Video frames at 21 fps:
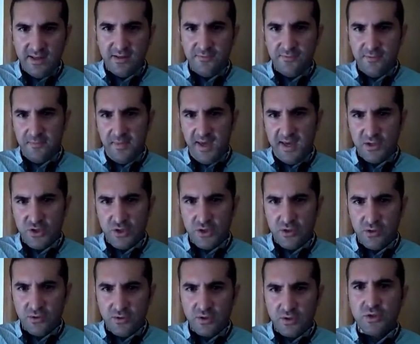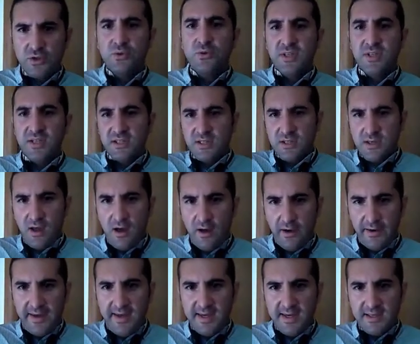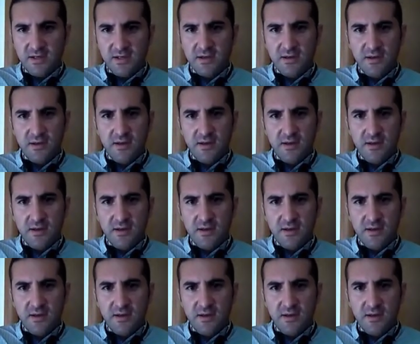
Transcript: information to decide